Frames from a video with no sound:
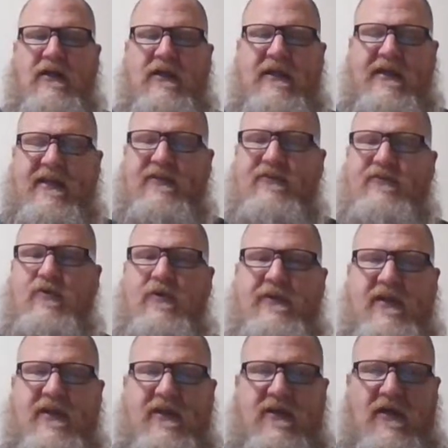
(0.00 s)
getting to
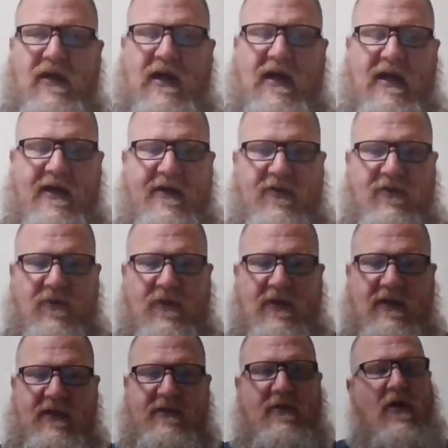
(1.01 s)
a higher
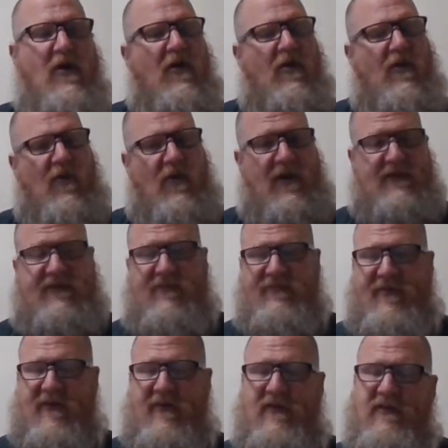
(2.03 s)
grade, or at the
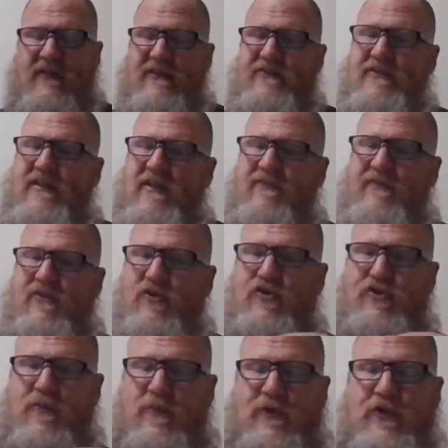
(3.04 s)
very least giving you
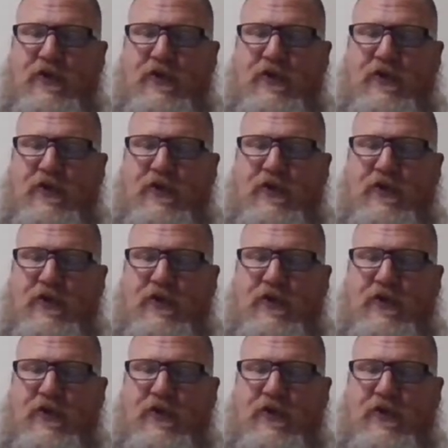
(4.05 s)
some